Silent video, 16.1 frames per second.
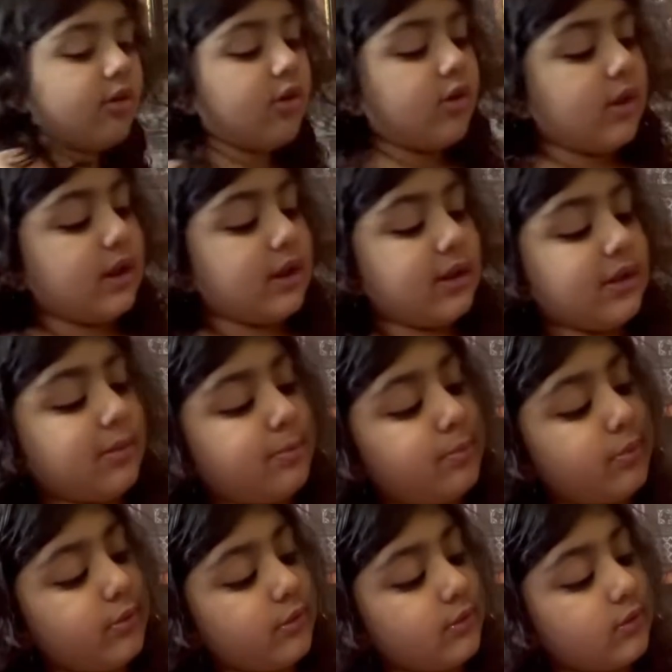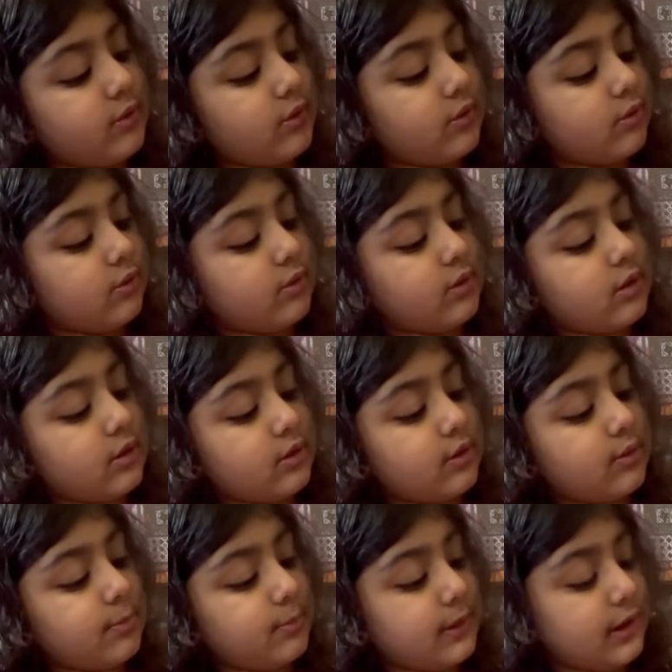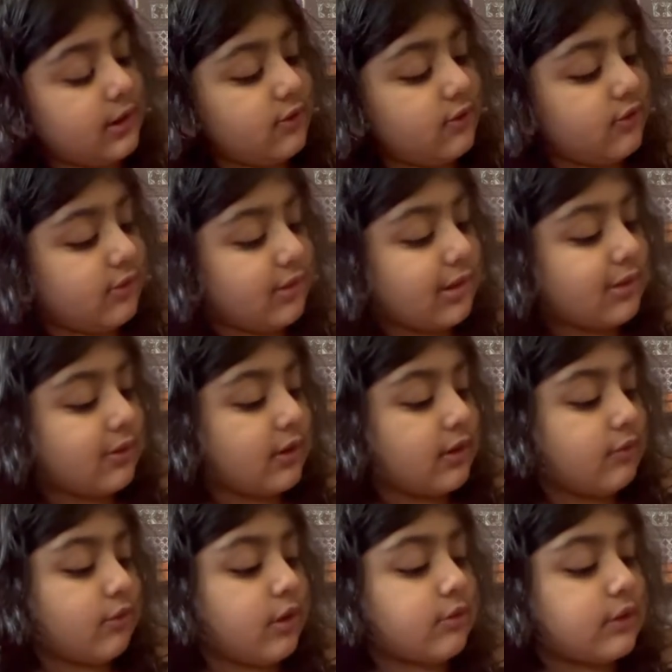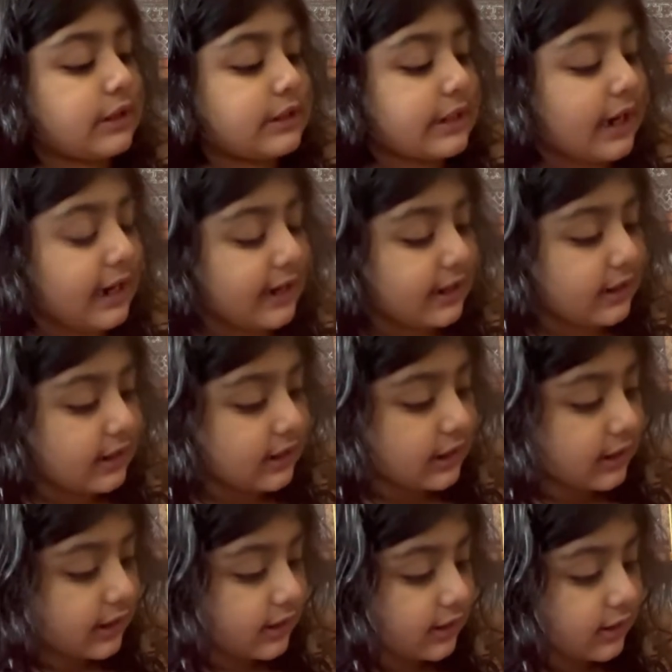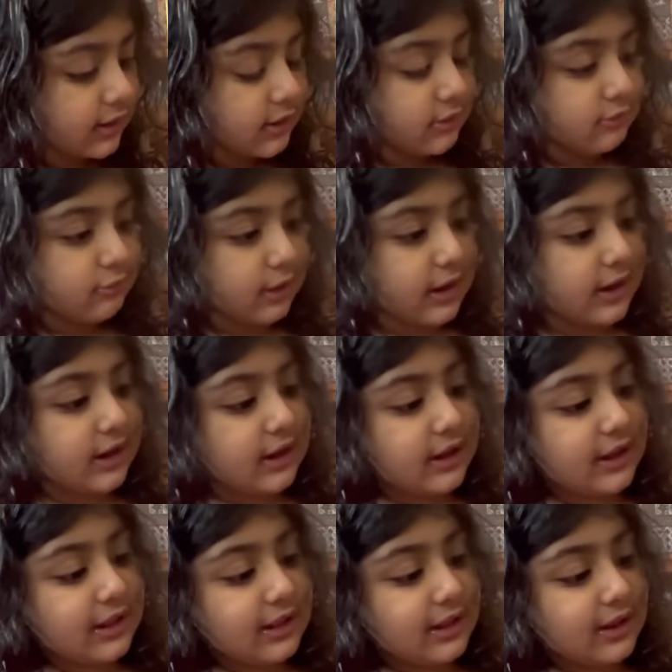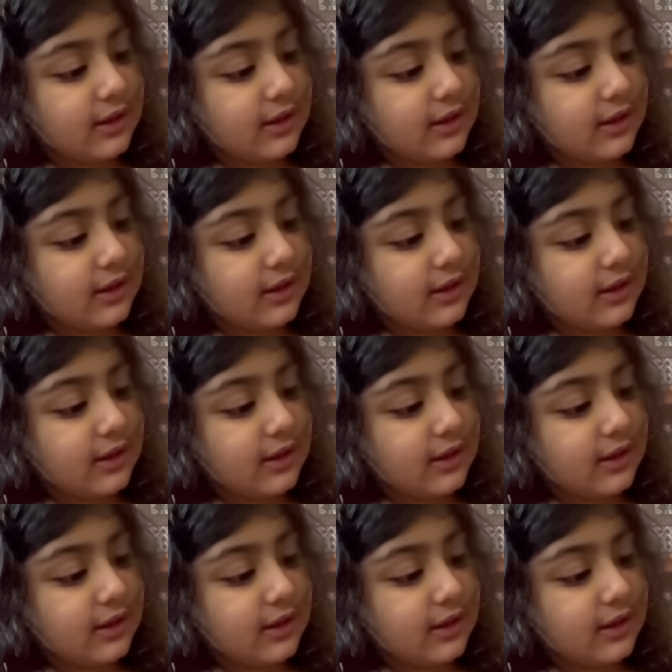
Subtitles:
Let's put the peach juice so you know the title, what it is.